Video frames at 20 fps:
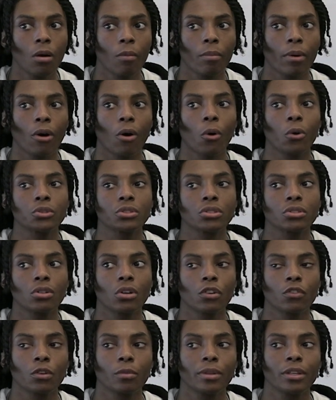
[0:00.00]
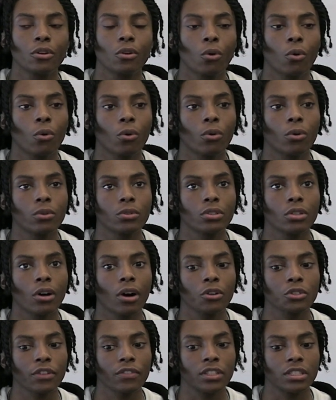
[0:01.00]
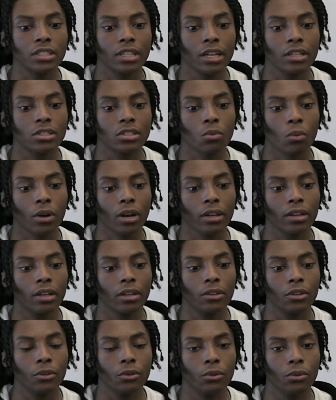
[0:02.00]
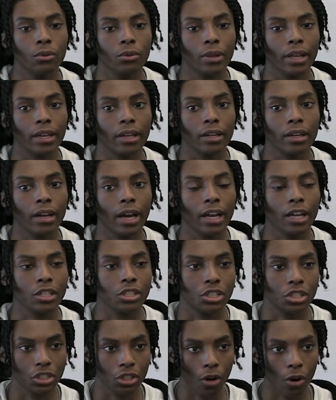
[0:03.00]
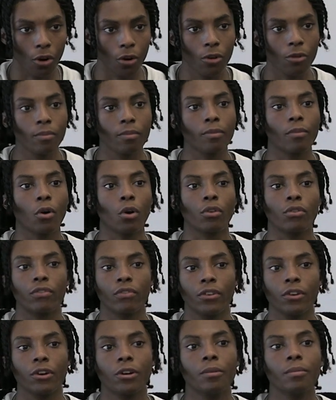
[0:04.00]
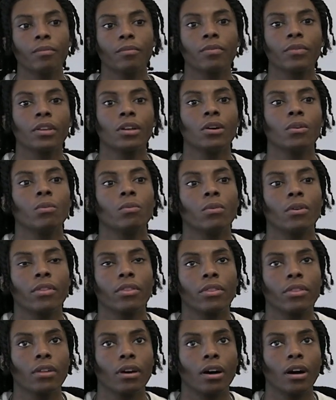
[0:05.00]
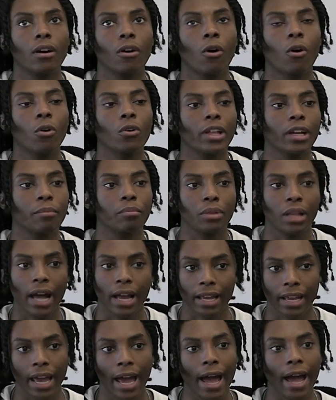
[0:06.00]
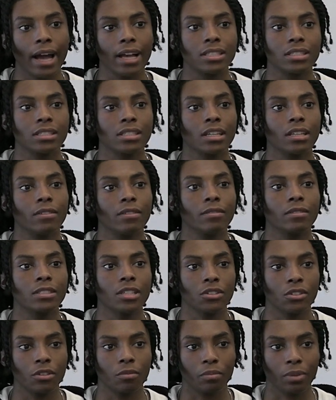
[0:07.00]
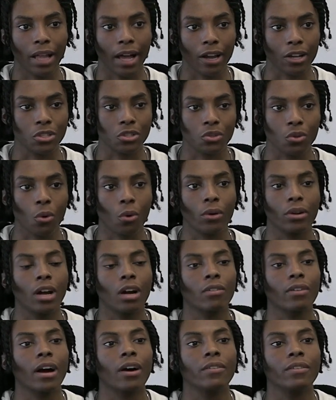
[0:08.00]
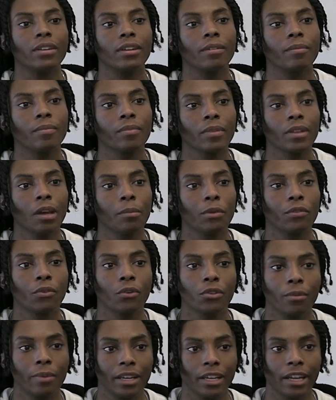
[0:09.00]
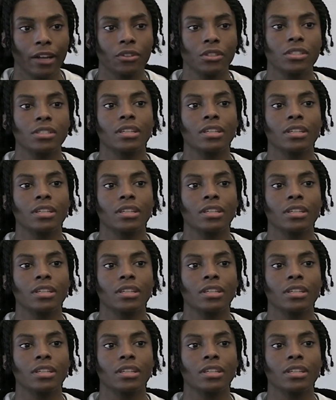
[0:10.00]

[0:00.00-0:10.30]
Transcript: But also really cool to also have the chance to work on a new like I guess show or film with a whole like black cast and centered black story around it. It'd be cool to make character